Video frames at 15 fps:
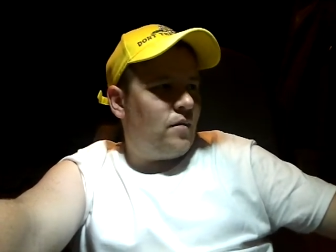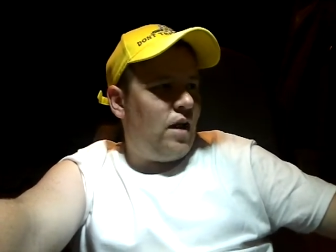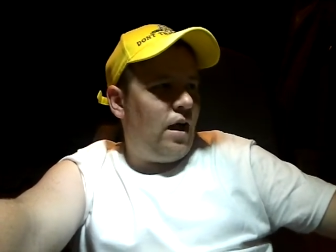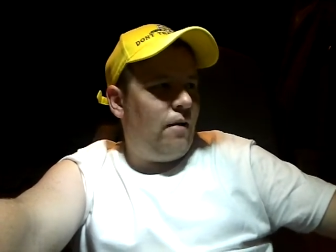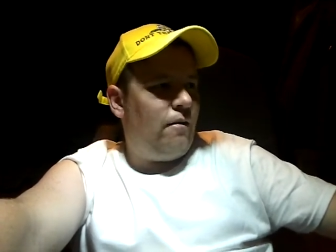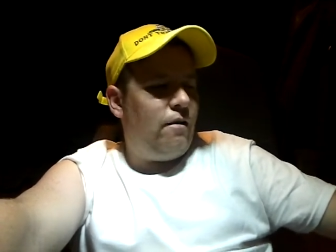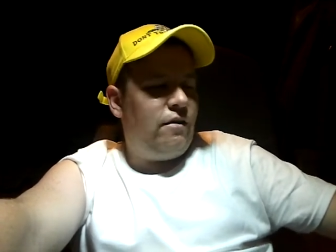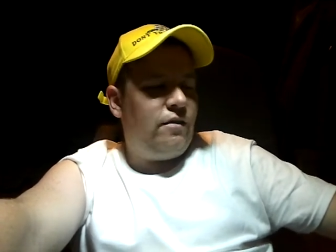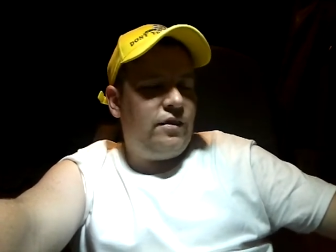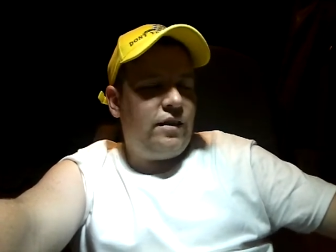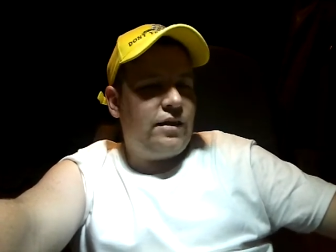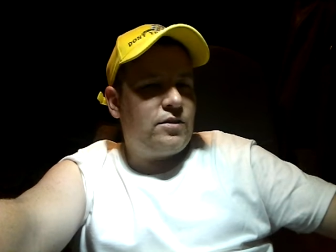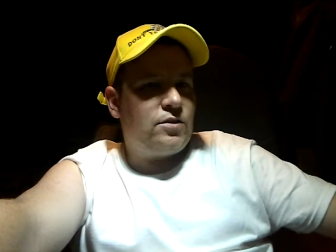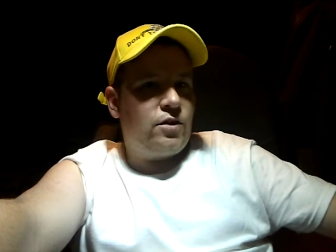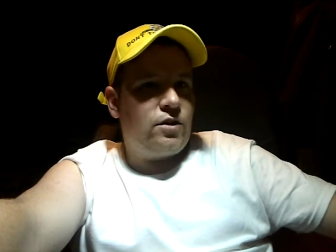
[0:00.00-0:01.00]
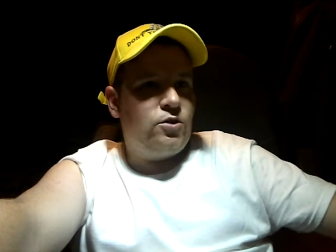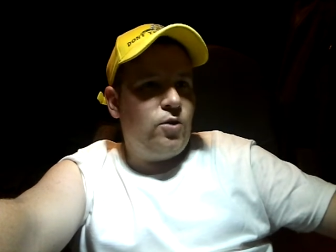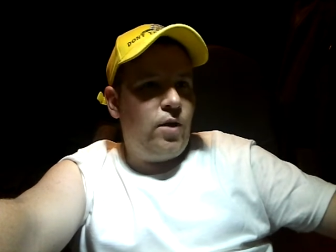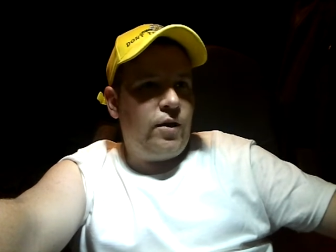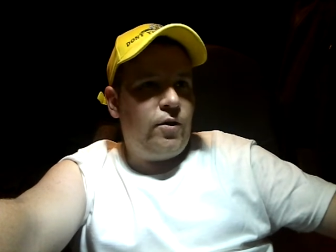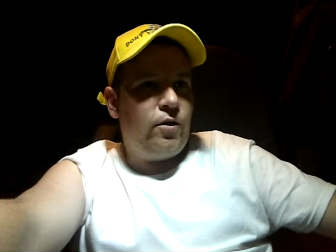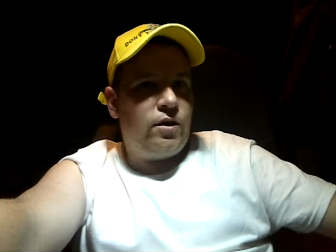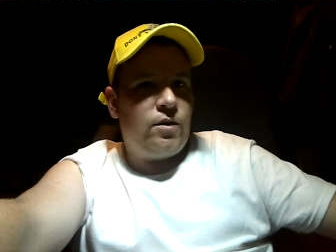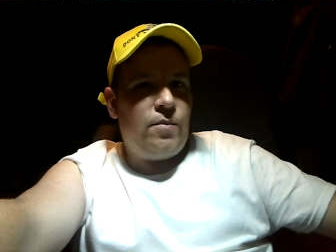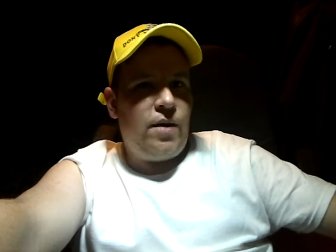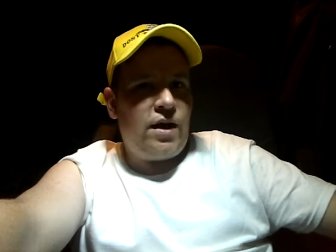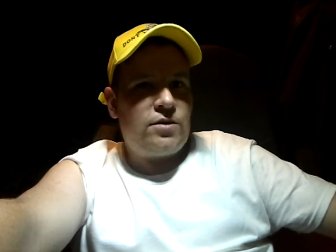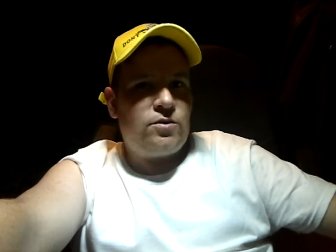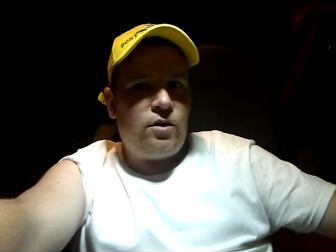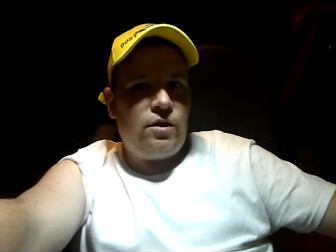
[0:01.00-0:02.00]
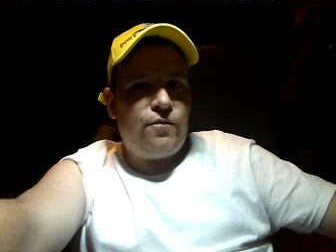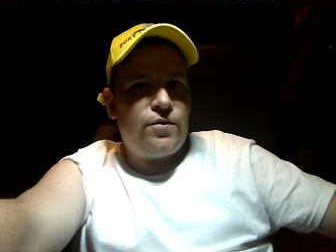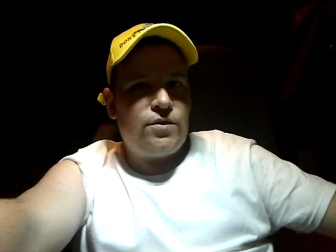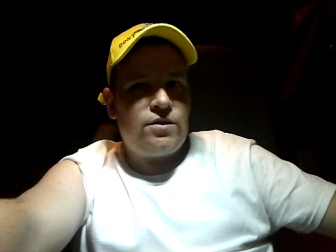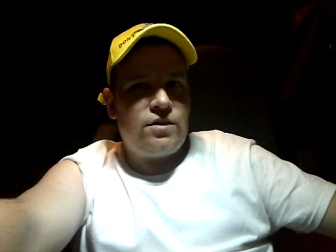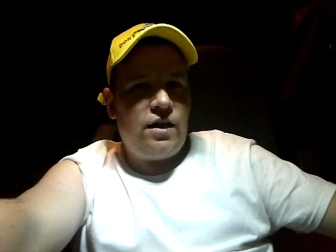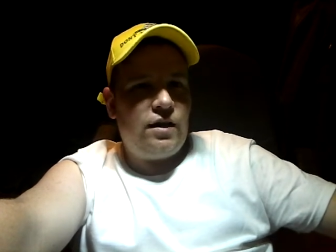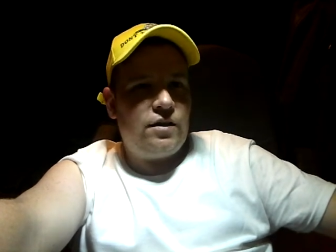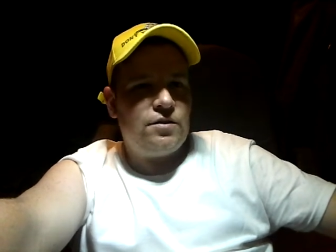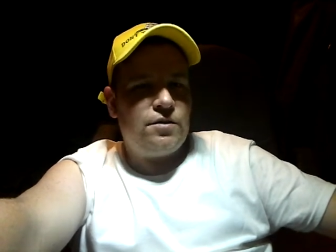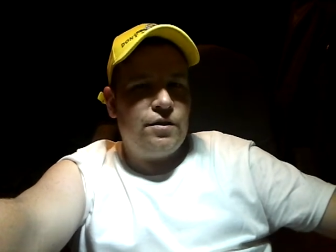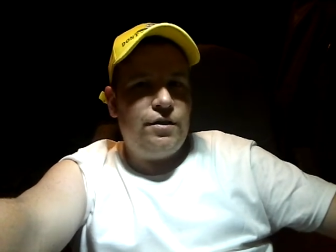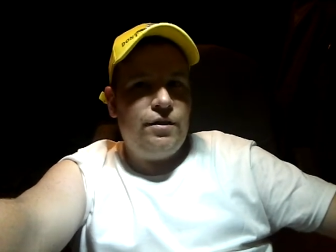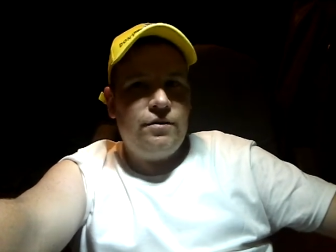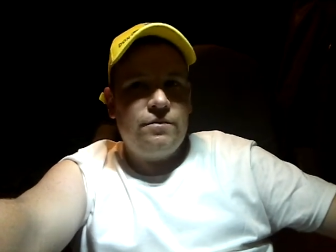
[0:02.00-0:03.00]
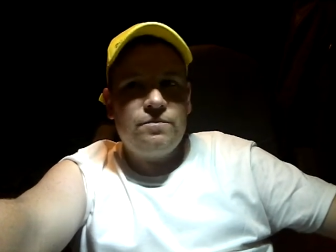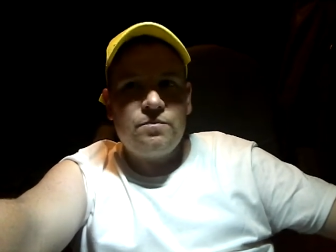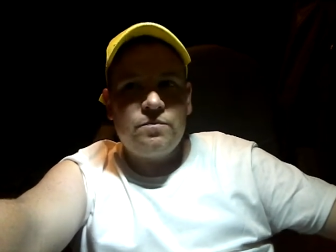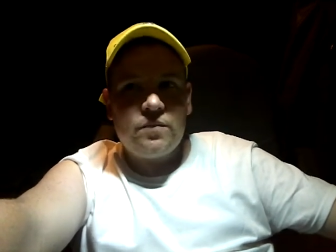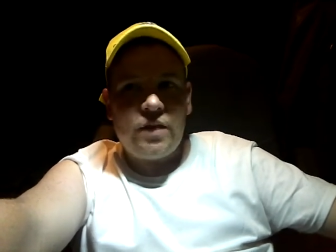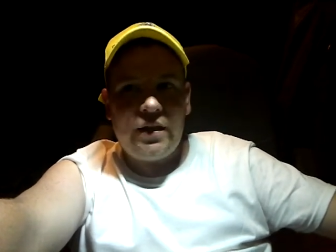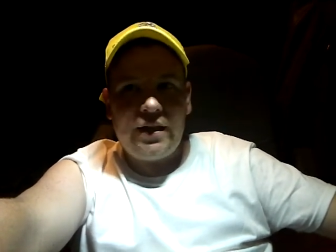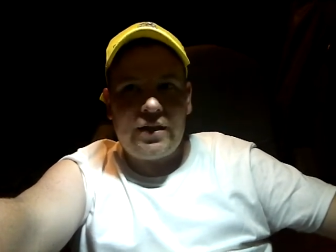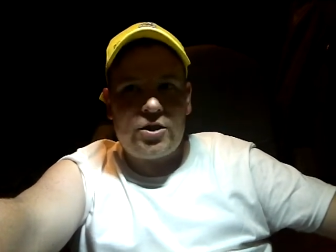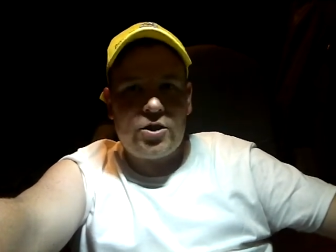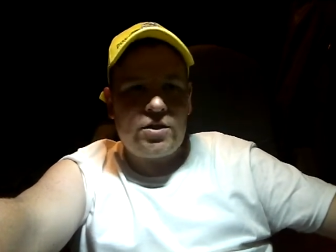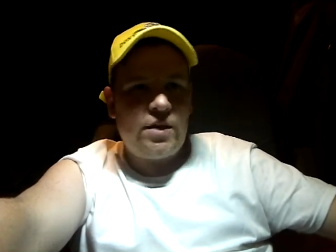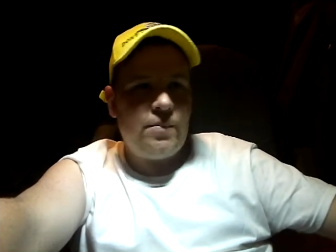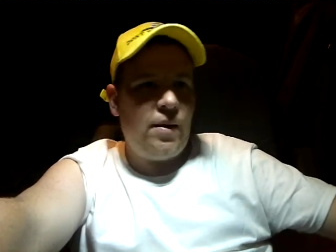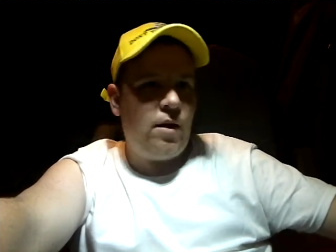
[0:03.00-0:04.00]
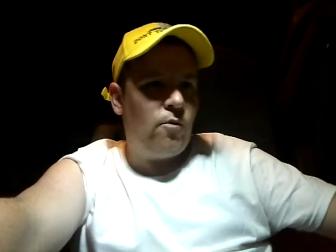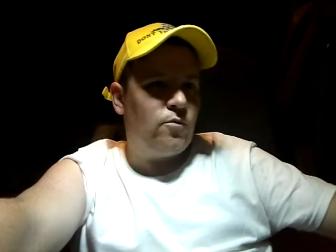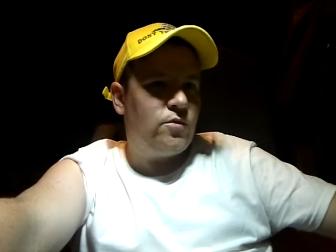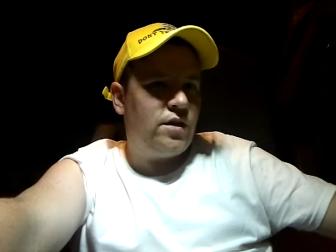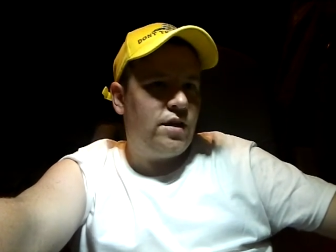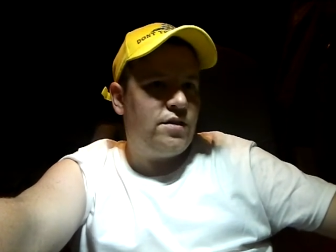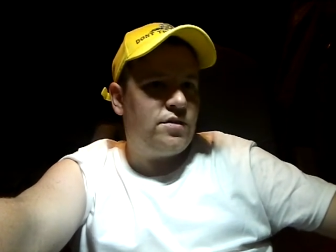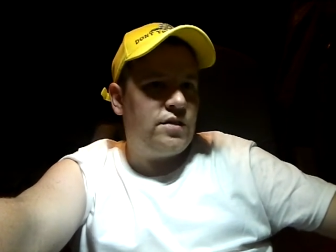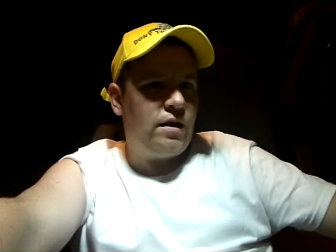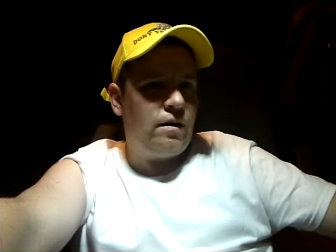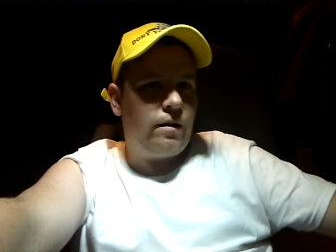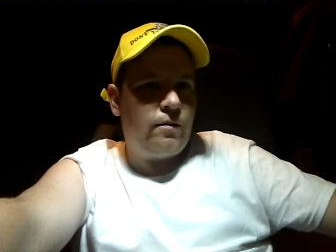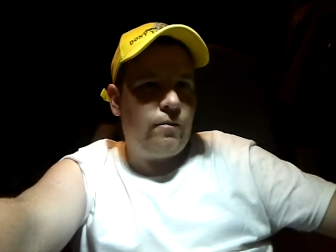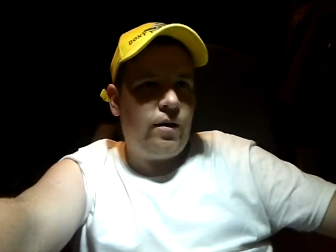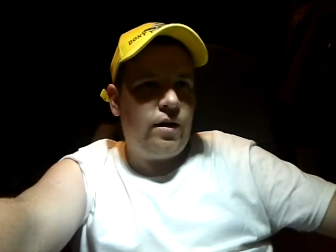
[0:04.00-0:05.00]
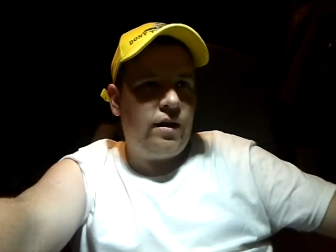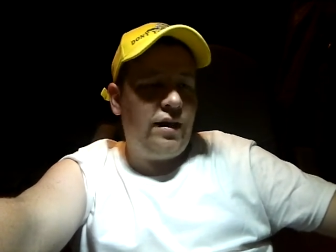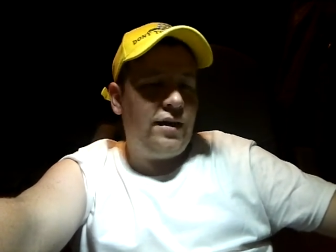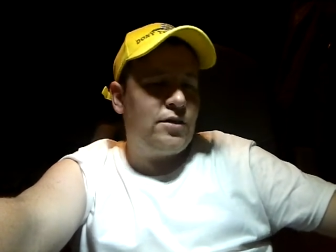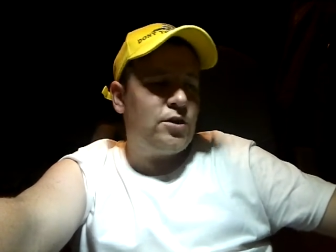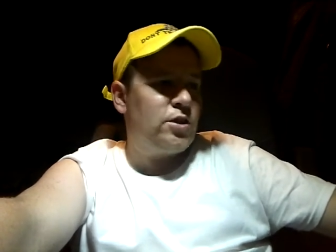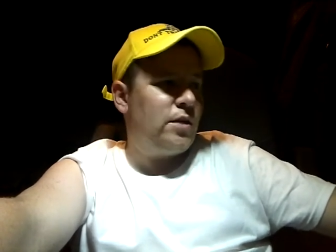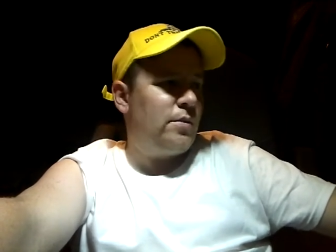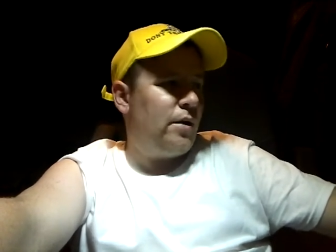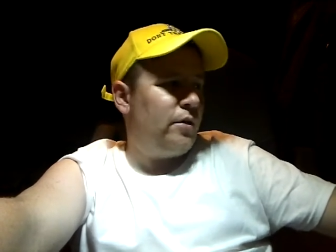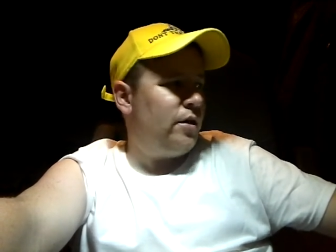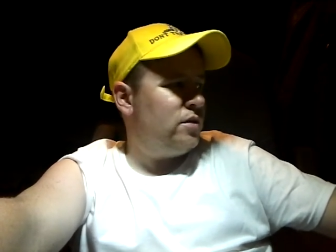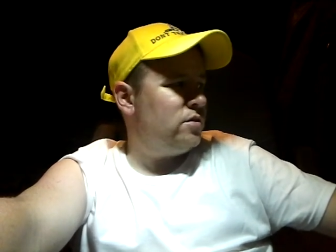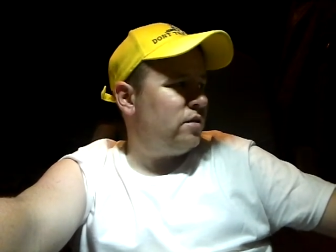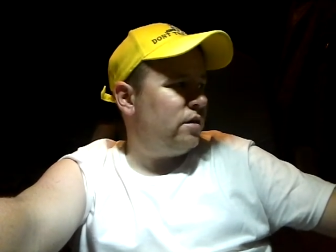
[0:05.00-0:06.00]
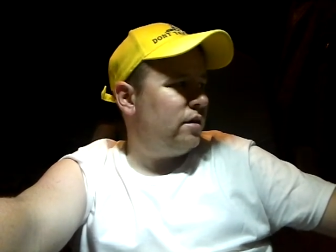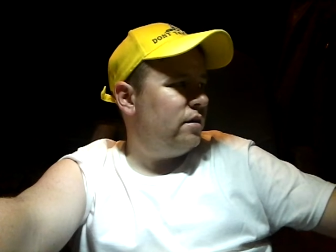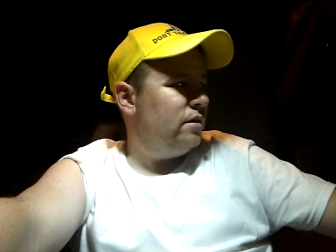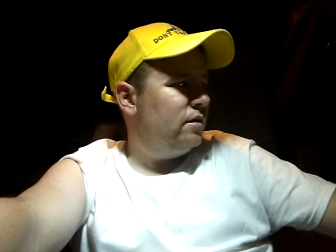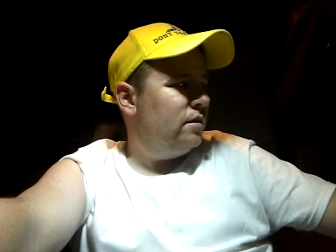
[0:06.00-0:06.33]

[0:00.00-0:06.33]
I don't even think it's going to do that good at the box office, honestly. I think it just came out today's Saturday, right? I think it just came out yesterday.